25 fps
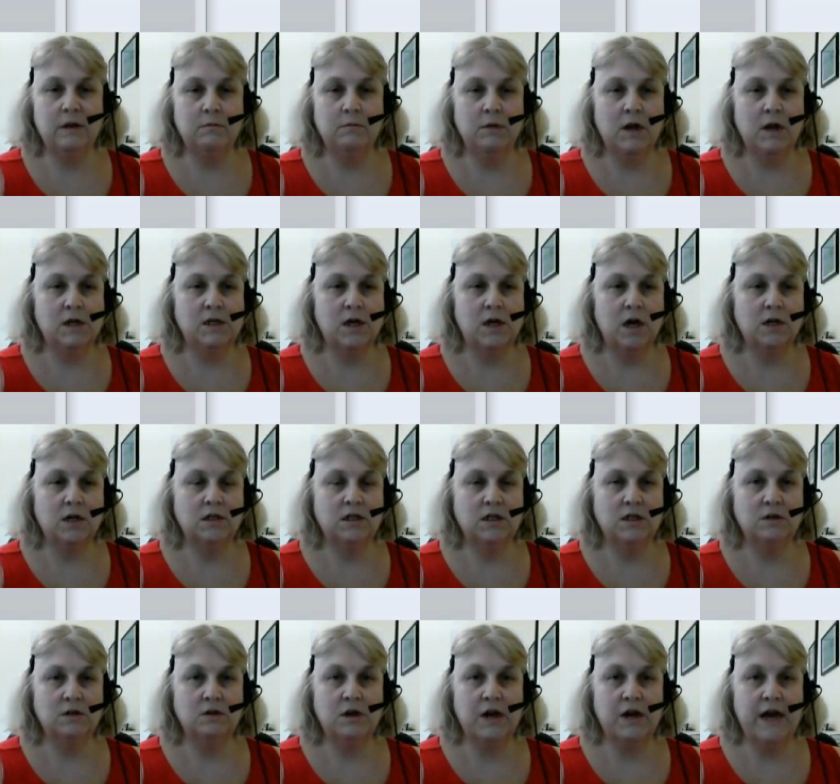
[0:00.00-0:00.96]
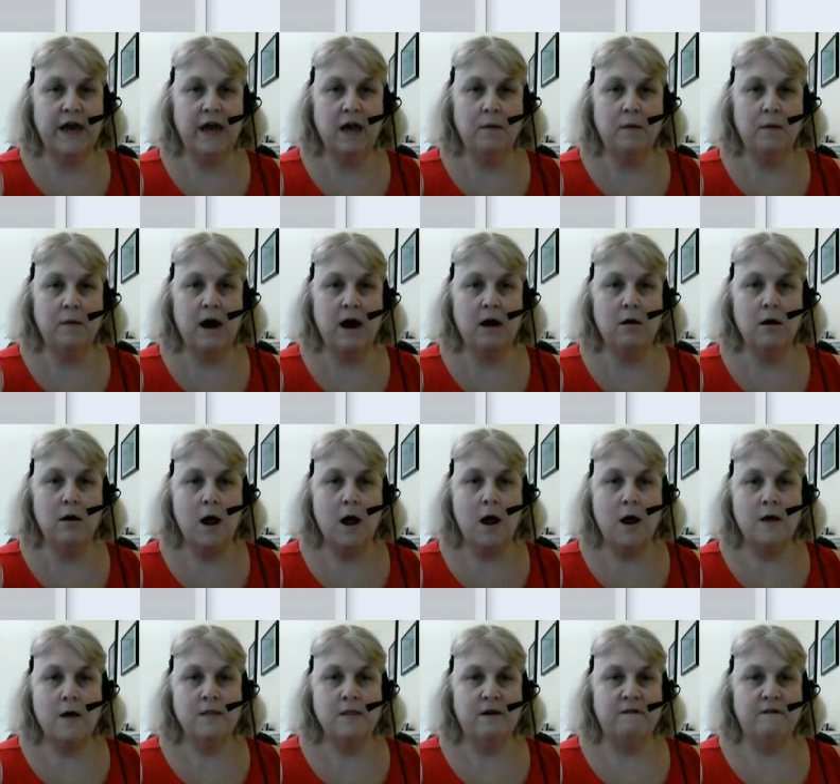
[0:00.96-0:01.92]
I'm going to talk to you today about
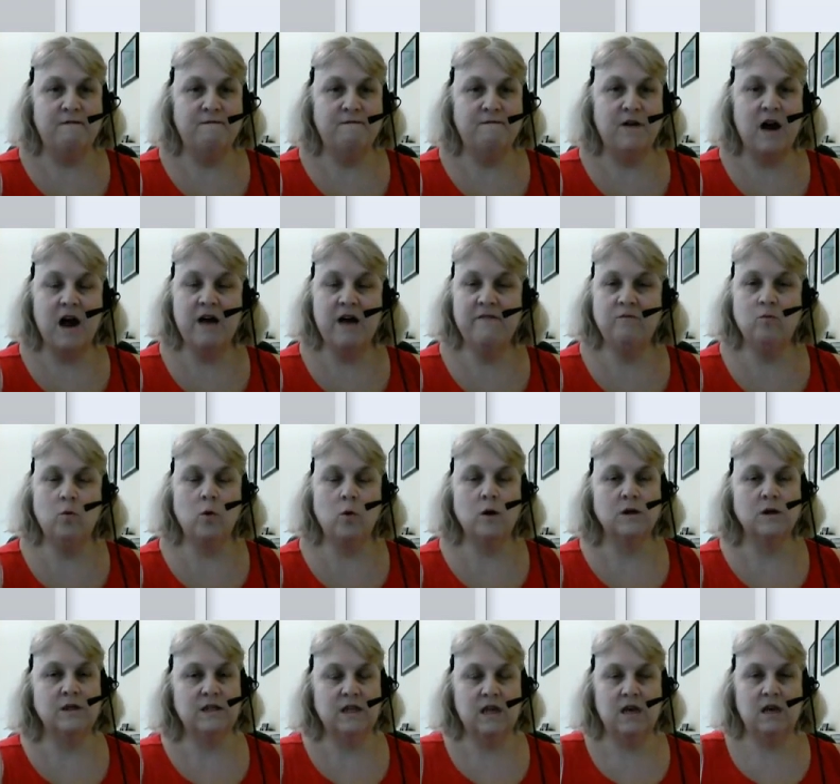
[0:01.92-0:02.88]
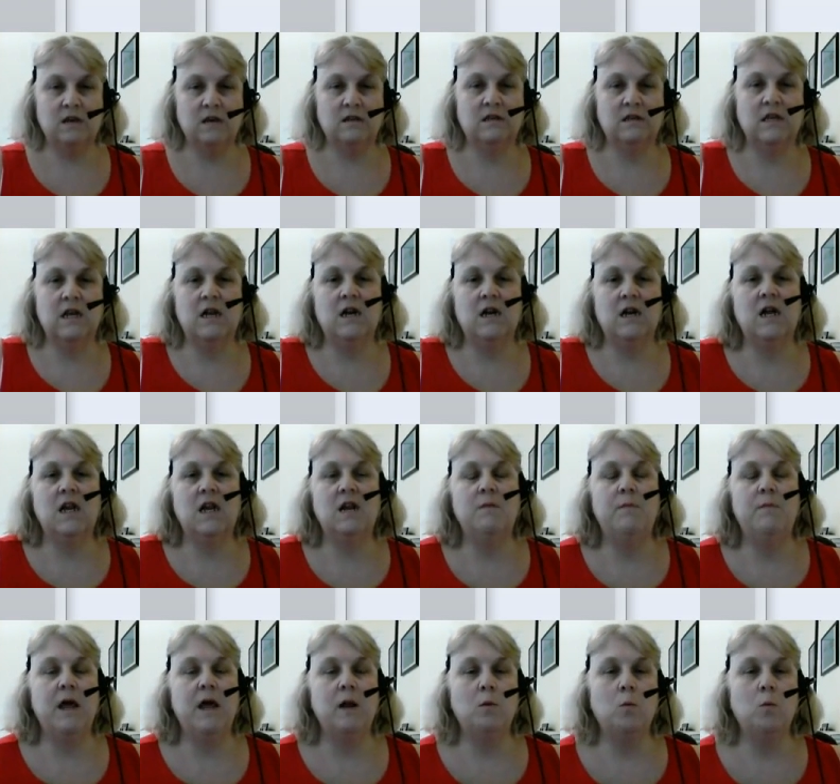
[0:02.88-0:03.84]
the 5 worst things that an
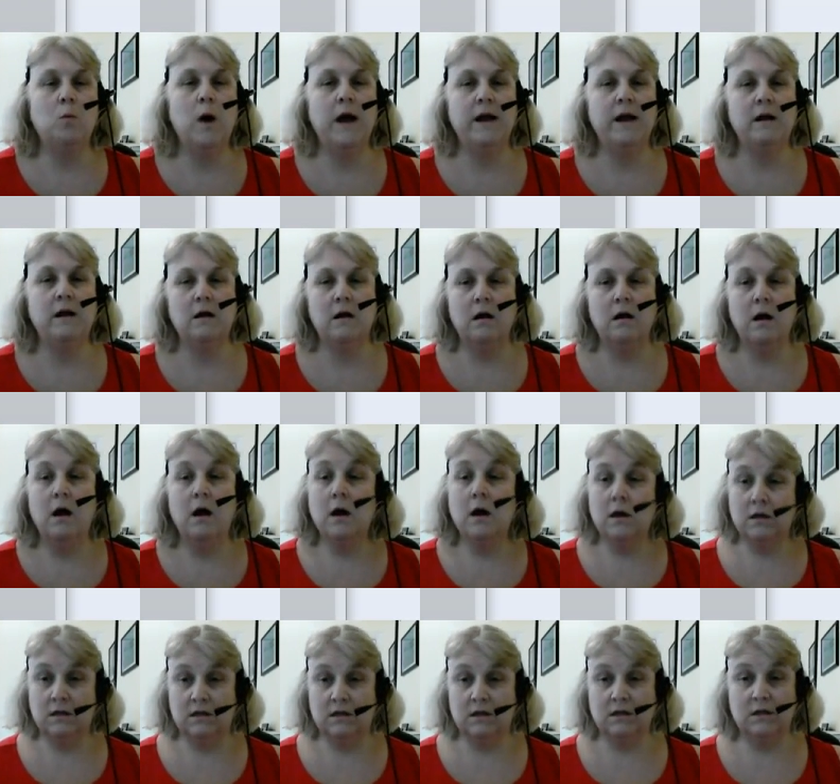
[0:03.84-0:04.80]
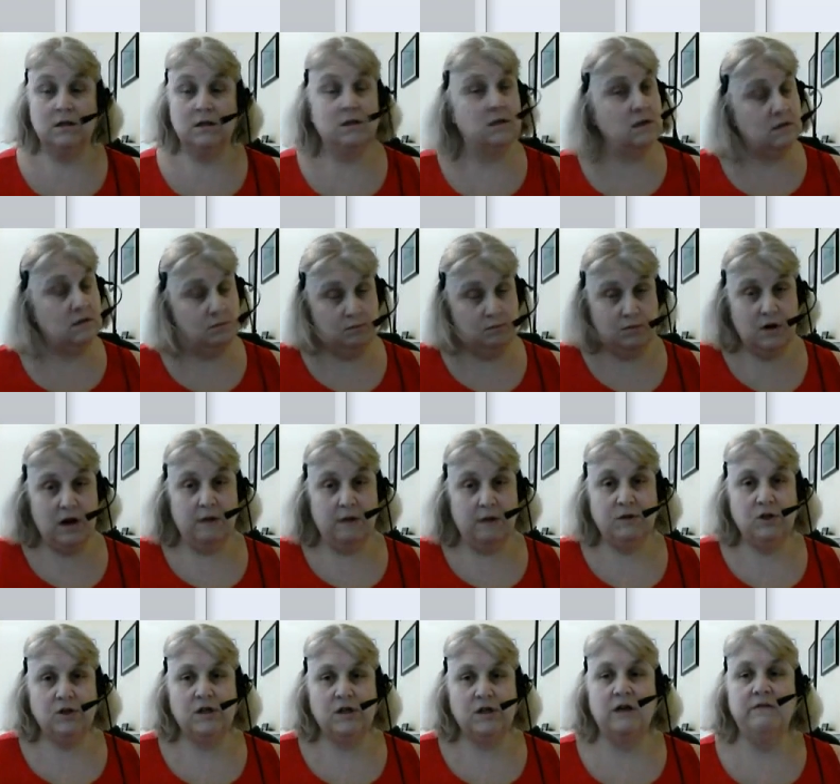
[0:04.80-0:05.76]
independent writer, such as
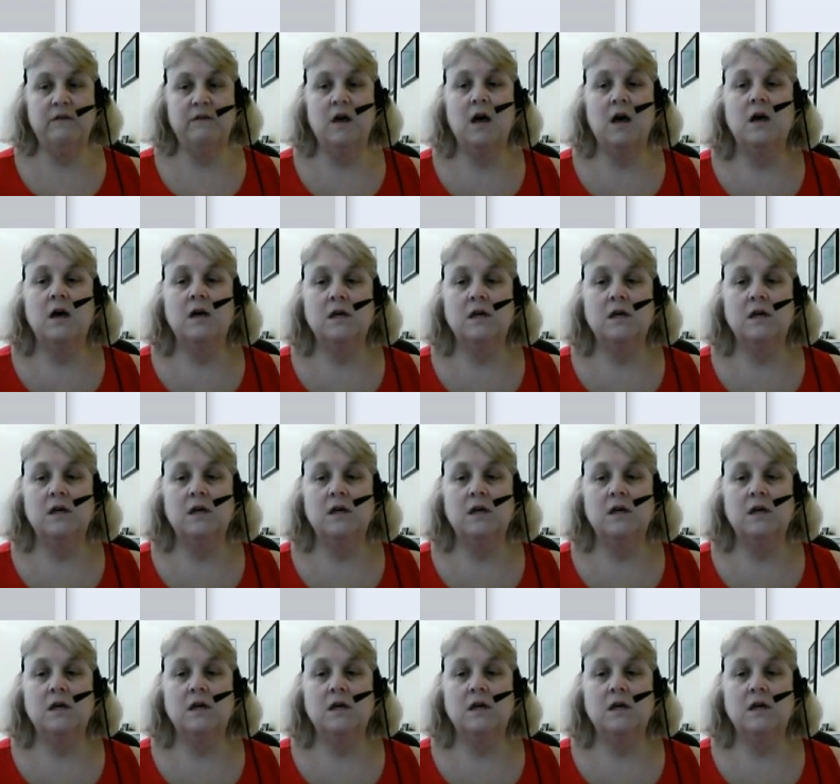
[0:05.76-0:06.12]
perhaps yourself,